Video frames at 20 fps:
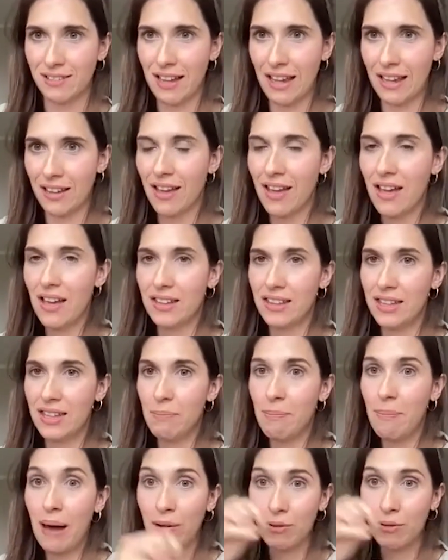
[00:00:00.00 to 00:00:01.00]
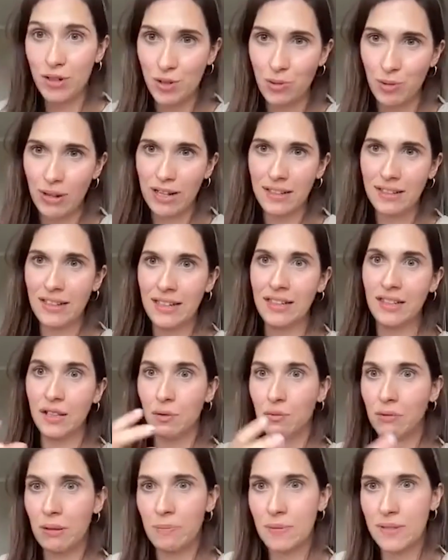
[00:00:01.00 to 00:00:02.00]
Like the bounce rate in
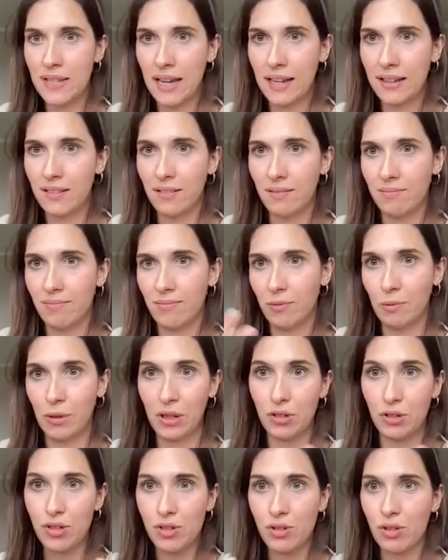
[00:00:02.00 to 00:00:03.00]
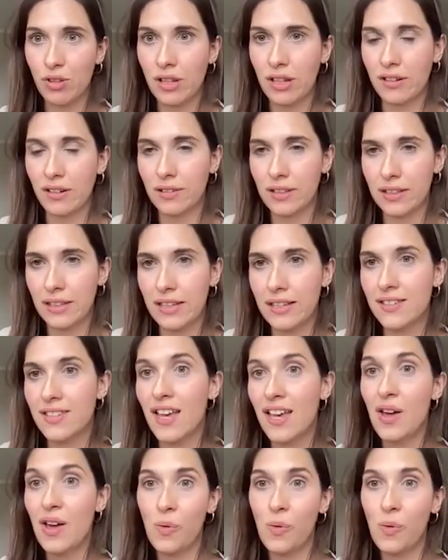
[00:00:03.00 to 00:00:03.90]
the website, and when you saw the analytics,